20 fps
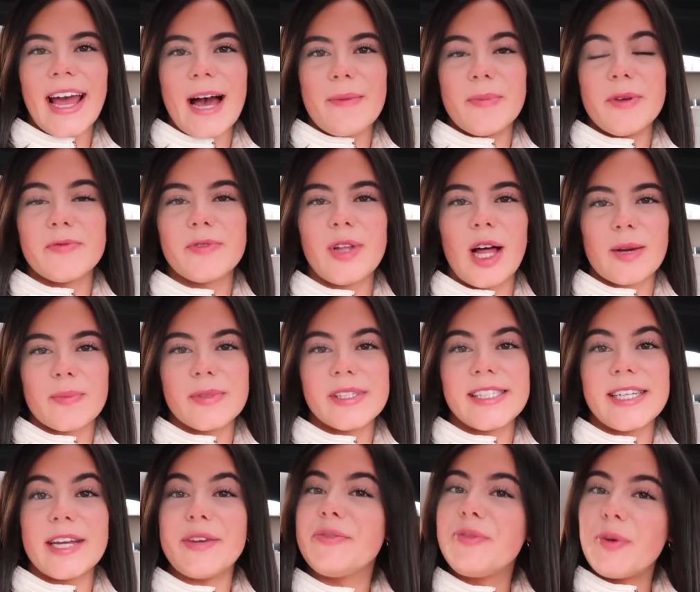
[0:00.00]
Happy Vlogmas
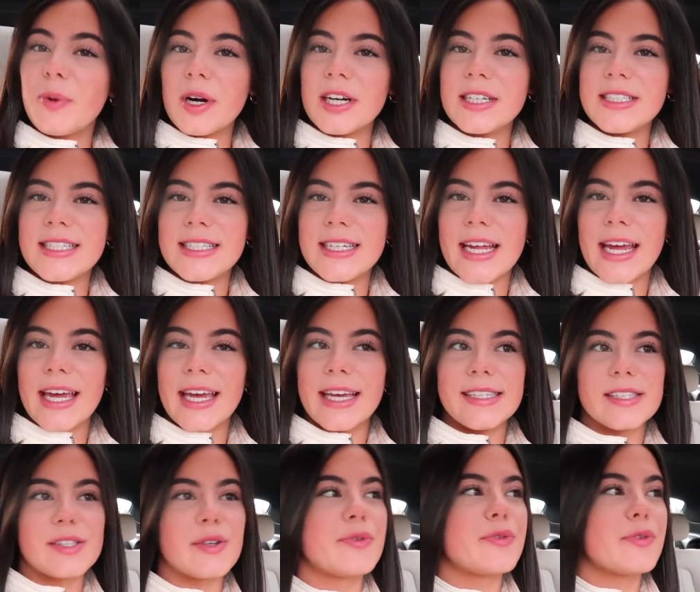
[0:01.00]
Day 4. Today
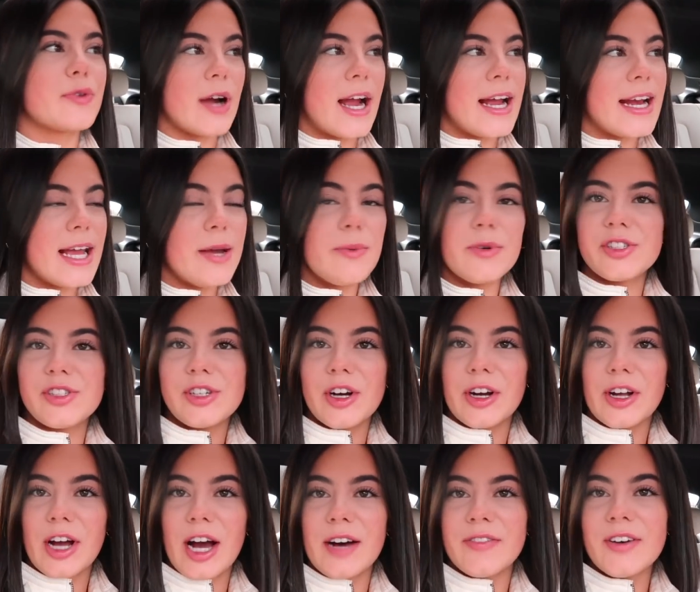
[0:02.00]
is Friday. We're
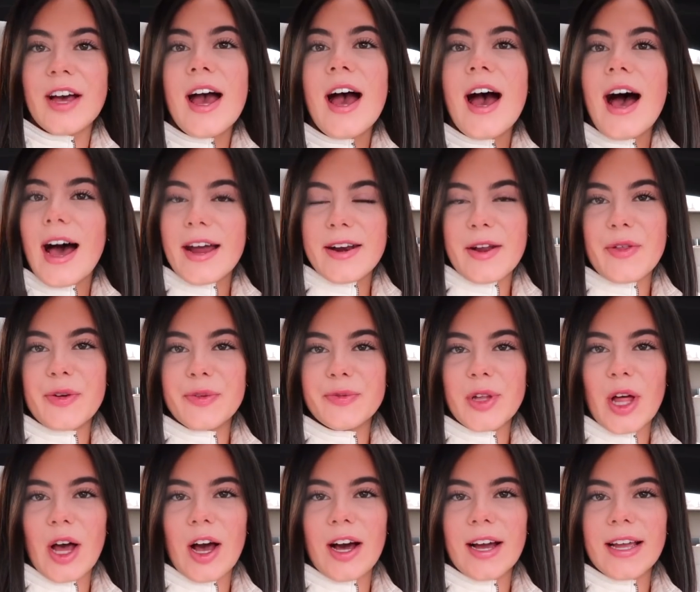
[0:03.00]
starting off another
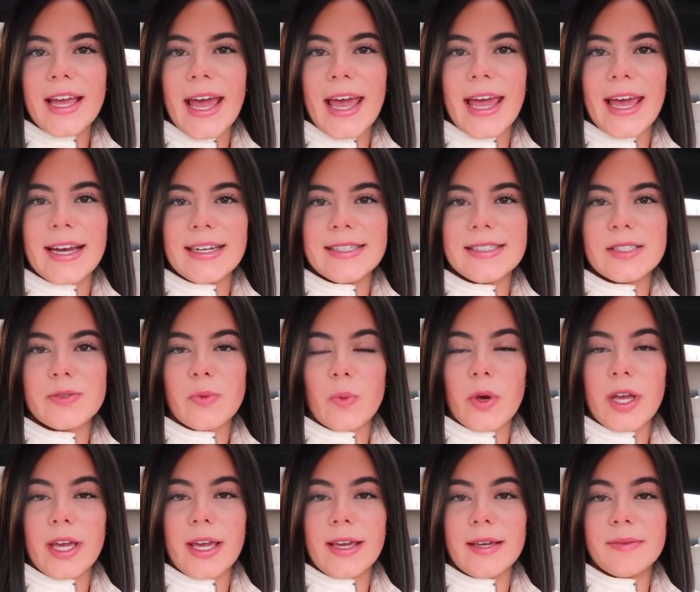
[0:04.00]
vlog and
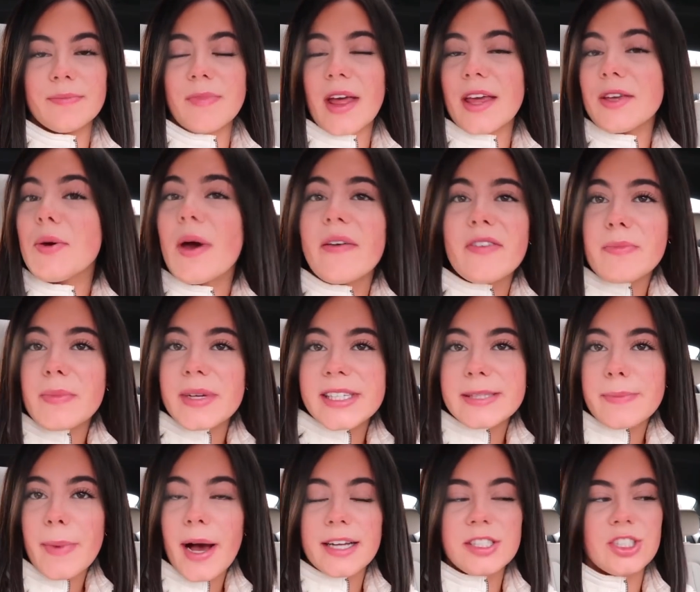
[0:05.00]
we, you haven't
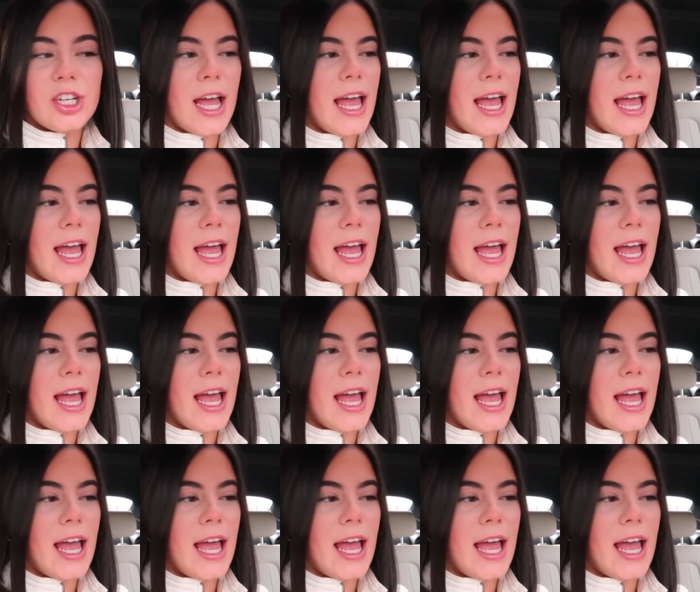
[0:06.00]
missed much.